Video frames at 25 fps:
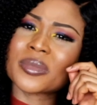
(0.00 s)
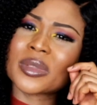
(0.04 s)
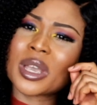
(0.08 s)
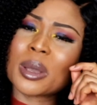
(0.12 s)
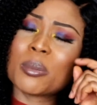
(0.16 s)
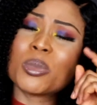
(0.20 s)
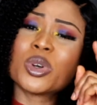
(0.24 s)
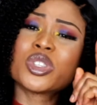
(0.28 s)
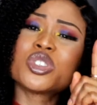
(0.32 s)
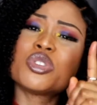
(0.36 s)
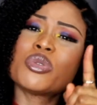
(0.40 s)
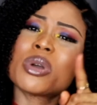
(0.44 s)

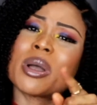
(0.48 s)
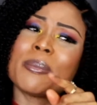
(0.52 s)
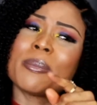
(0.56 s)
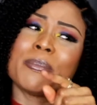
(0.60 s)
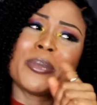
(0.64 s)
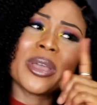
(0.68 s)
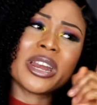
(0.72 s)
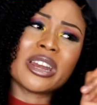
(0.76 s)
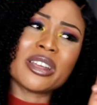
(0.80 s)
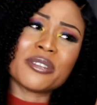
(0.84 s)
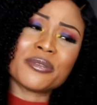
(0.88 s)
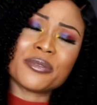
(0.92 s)
But you are
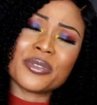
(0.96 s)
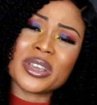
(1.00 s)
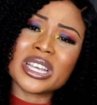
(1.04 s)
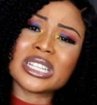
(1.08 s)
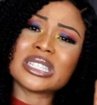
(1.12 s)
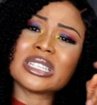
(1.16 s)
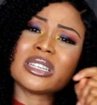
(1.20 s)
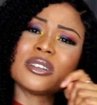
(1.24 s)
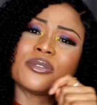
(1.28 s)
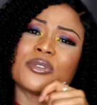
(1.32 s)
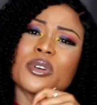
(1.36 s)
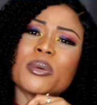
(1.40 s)

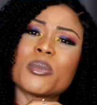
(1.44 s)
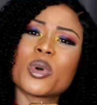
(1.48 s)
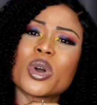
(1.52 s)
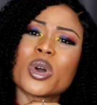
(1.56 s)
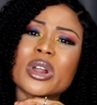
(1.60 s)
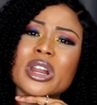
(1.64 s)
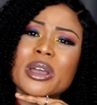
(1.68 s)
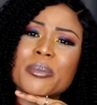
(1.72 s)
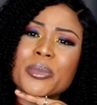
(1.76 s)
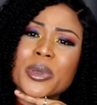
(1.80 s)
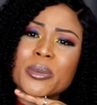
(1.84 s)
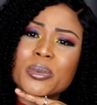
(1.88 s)
benefiting from
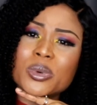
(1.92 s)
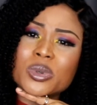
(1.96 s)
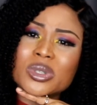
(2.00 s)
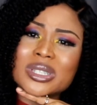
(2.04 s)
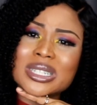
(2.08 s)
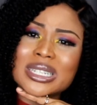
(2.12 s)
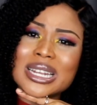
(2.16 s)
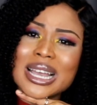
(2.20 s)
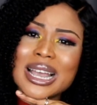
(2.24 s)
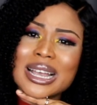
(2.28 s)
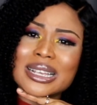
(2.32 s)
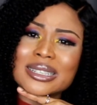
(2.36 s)
other people's
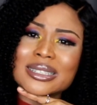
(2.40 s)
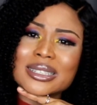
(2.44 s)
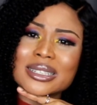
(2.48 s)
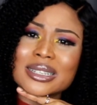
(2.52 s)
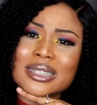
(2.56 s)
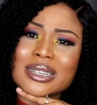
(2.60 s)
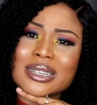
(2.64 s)
tasks.